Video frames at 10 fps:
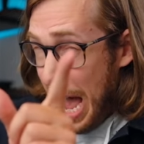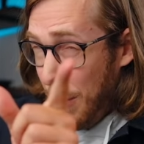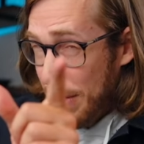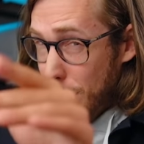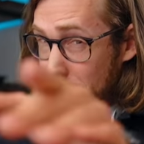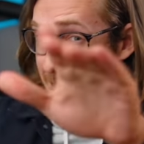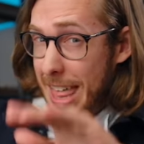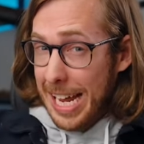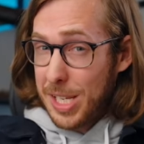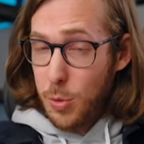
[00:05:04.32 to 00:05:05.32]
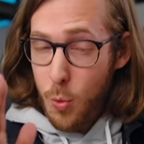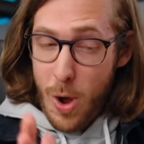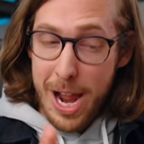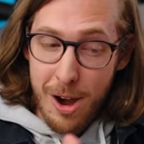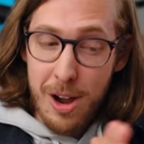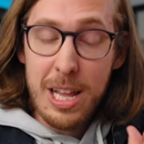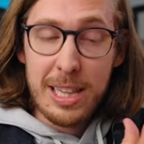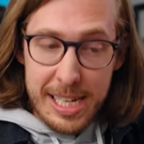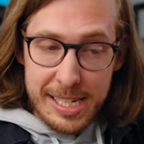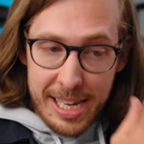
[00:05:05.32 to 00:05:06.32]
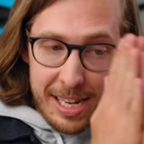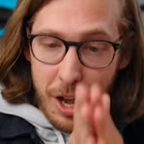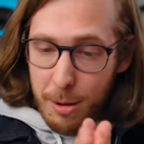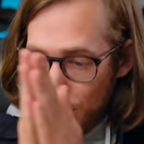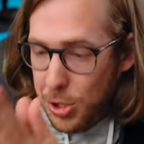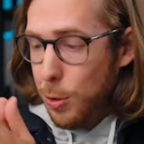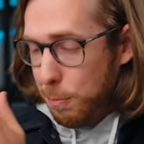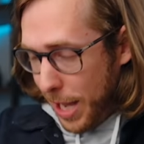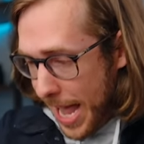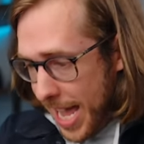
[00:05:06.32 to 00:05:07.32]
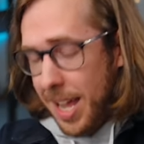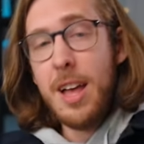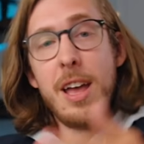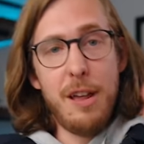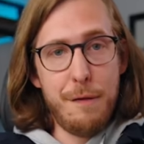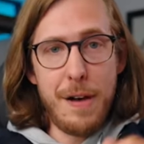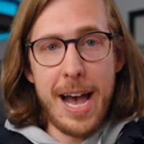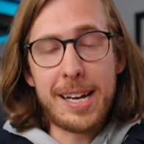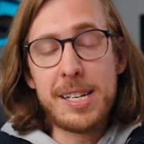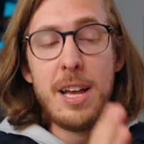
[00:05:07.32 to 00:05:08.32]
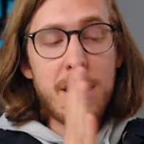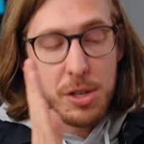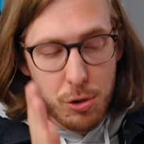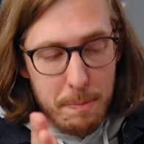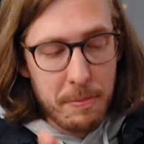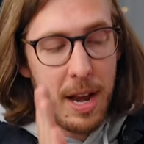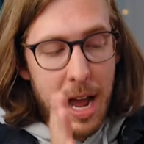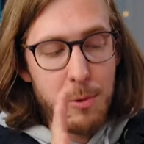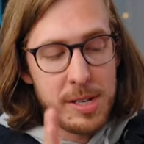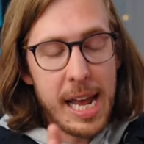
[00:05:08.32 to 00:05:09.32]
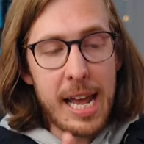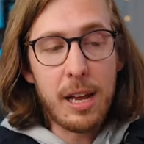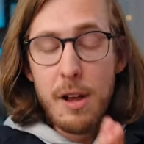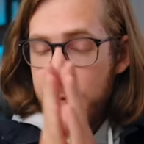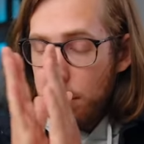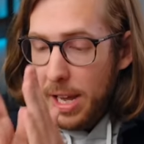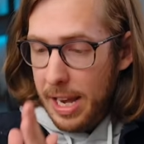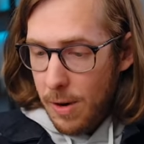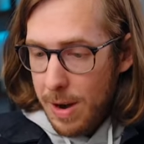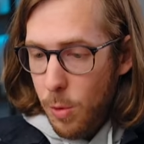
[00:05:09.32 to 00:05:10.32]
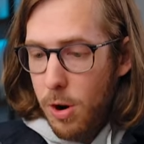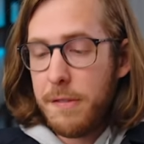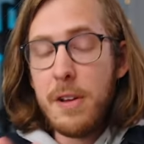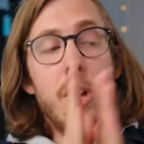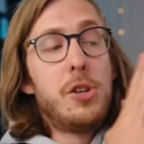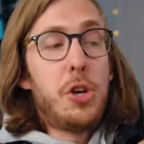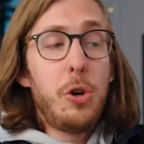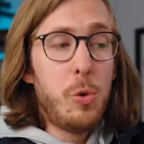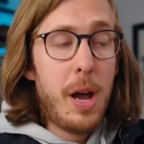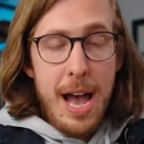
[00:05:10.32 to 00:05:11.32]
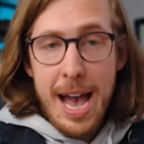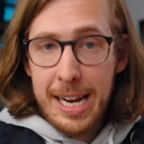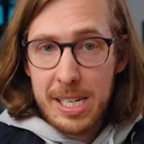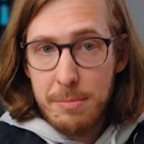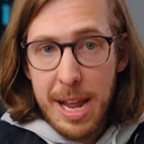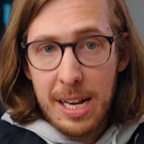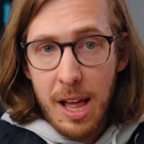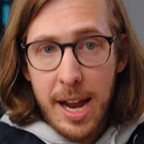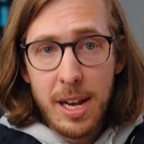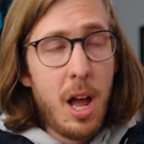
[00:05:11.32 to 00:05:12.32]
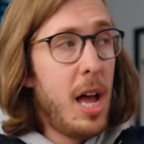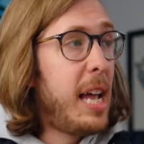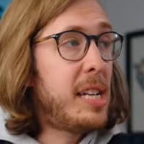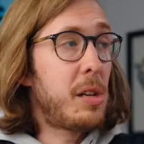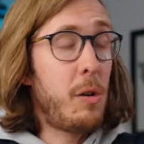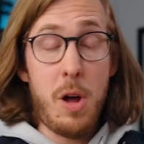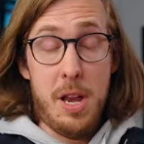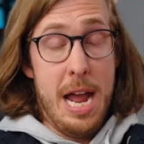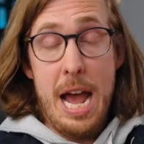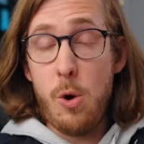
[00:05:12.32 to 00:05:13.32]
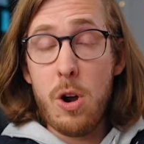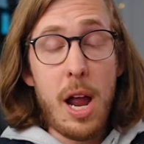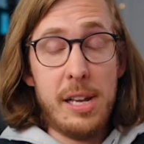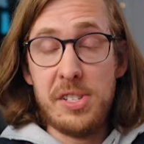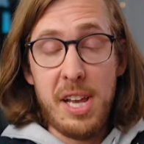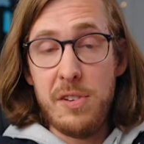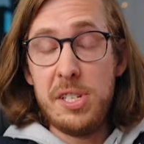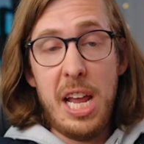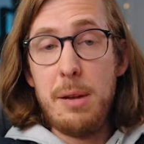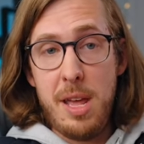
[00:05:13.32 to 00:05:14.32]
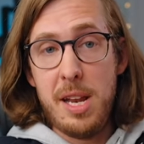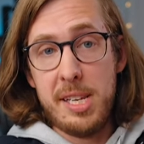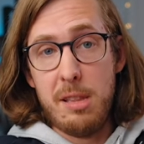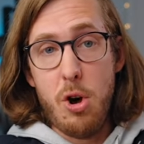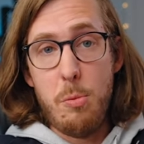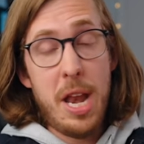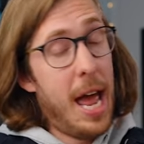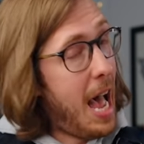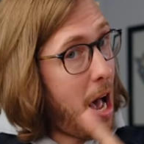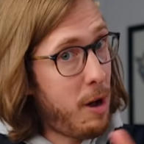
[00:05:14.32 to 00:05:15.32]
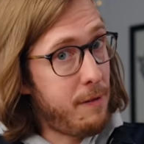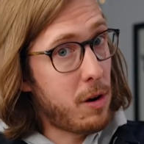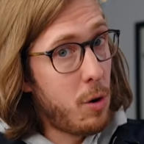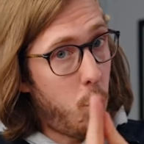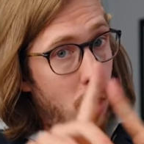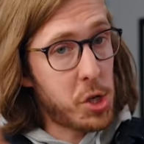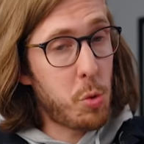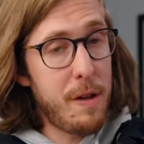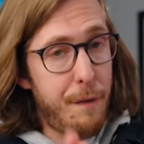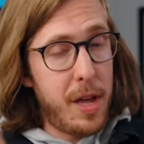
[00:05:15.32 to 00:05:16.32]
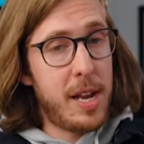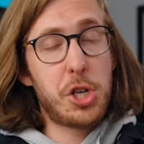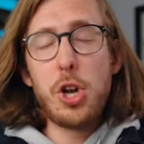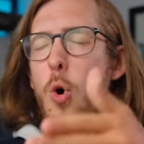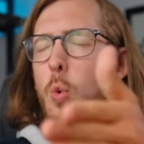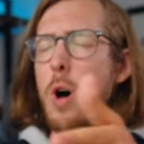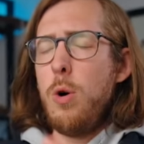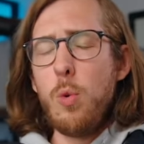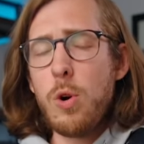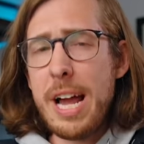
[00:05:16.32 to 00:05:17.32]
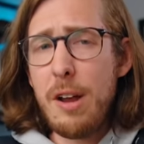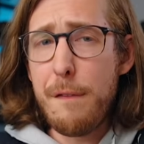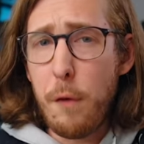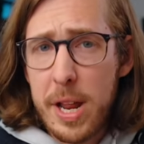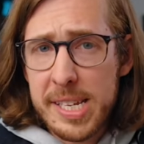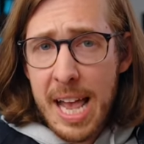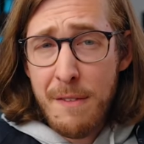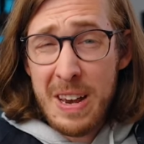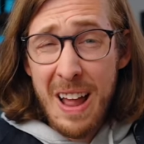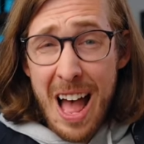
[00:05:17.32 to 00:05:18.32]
However, that's where Lizzie comes to play. In fact, the trip that I would take from Canary Wharf to Acton Mainline is an hour and 17 minutes at the moment. However, once we finish, whoa, we're down to 47?